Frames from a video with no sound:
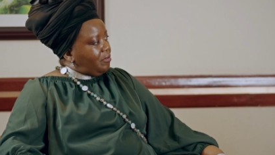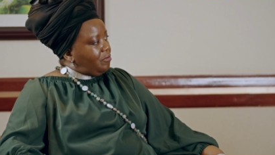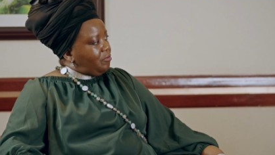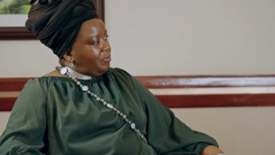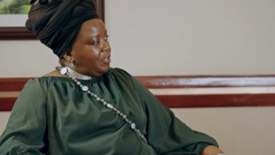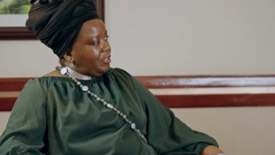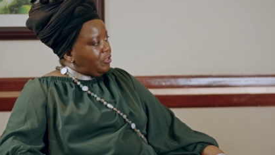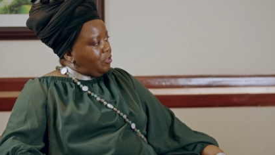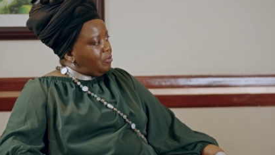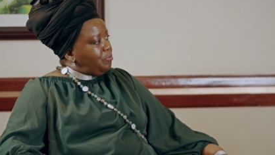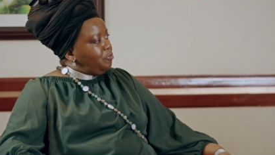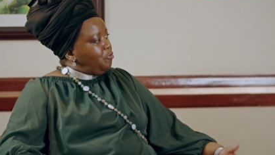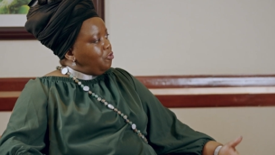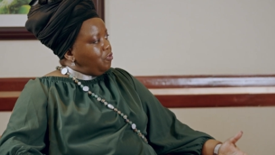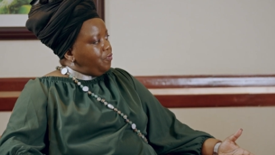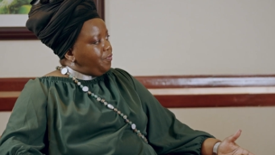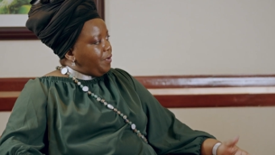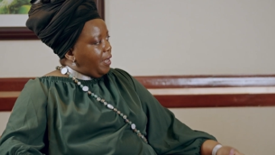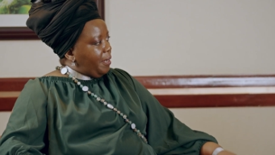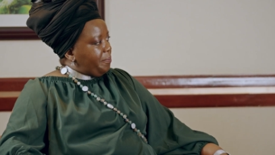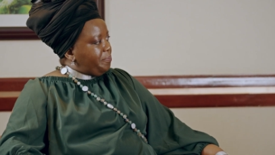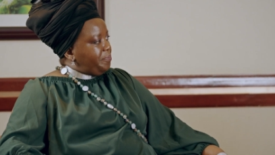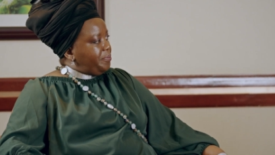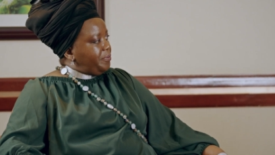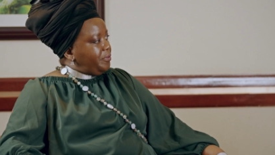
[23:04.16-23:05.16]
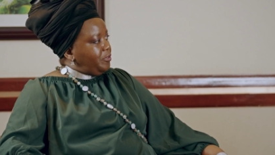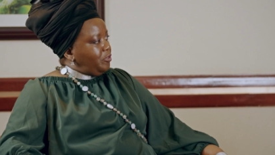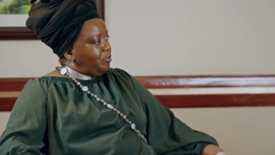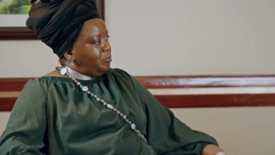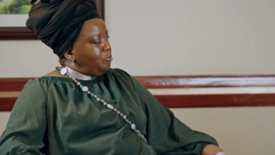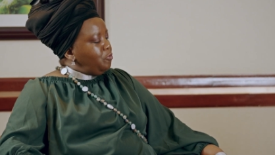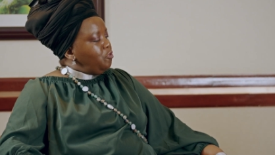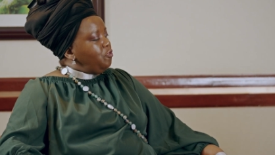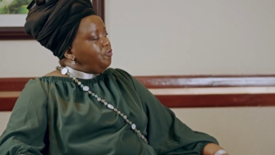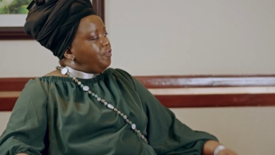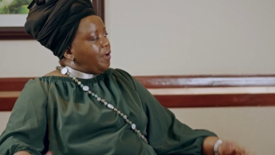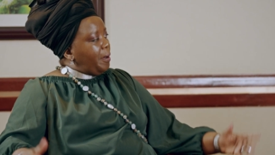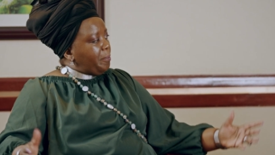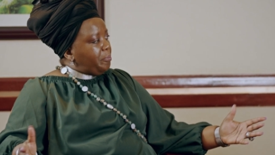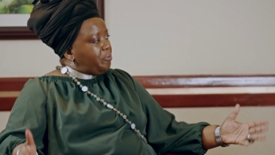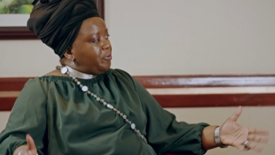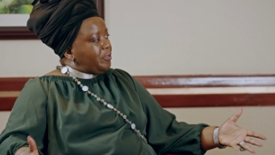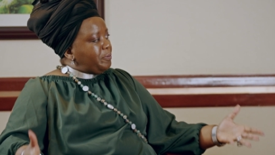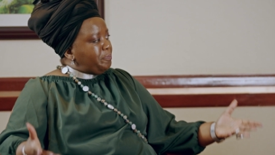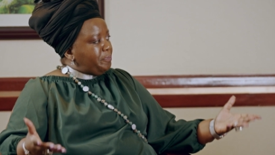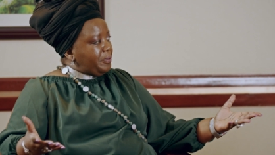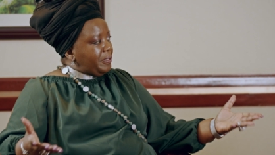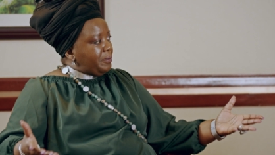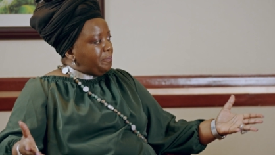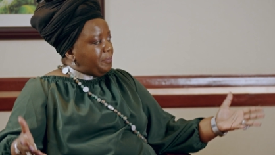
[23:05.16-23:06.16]
when you move up, you move up
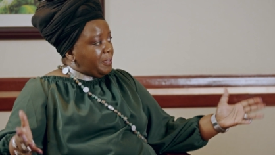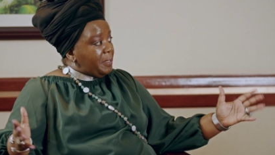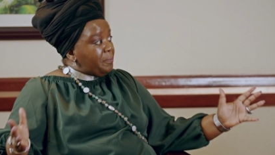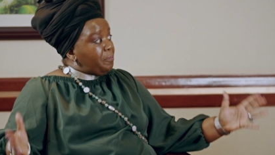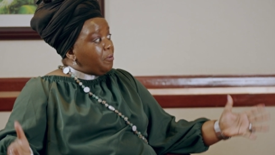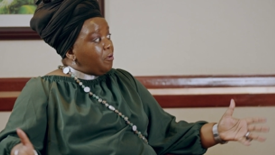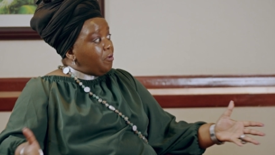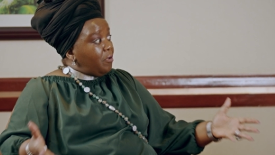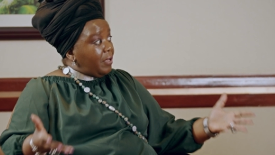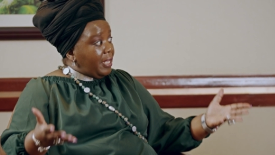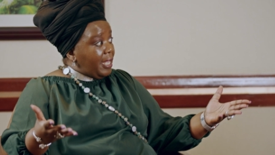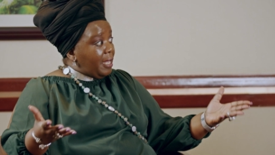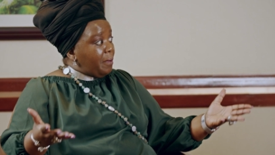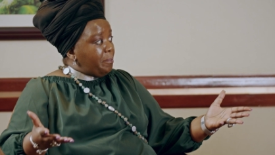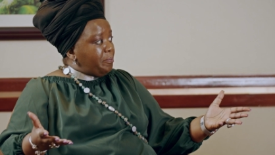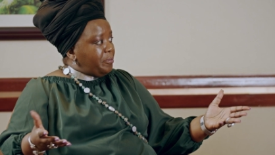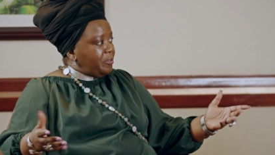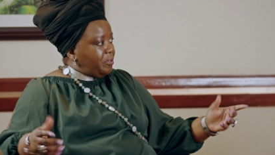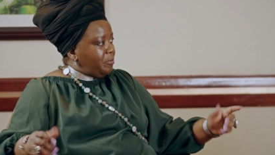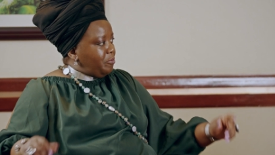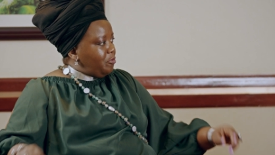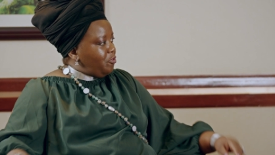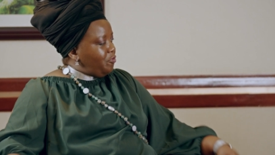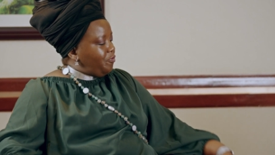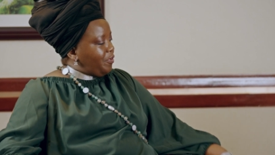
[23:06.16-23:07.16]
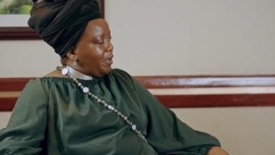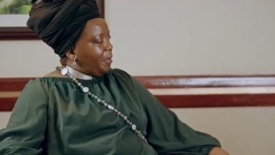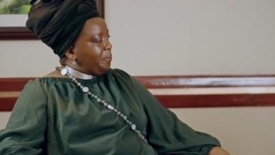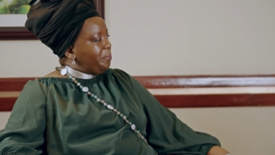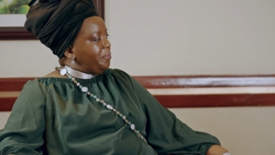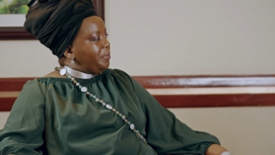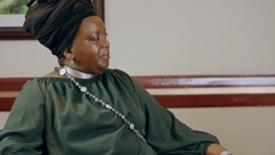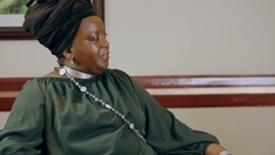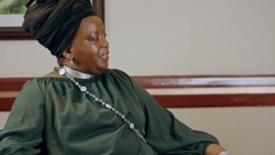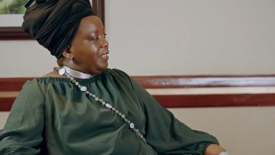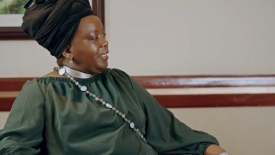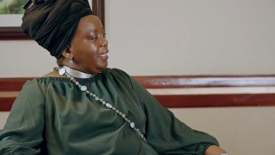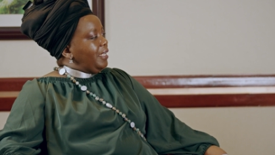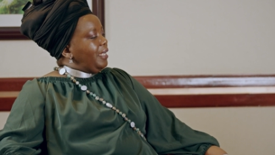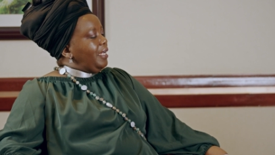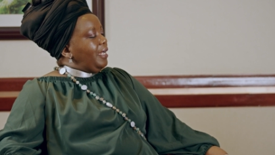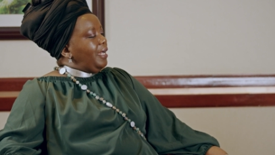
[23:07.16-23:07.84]
with pe people help you move up. Yeah.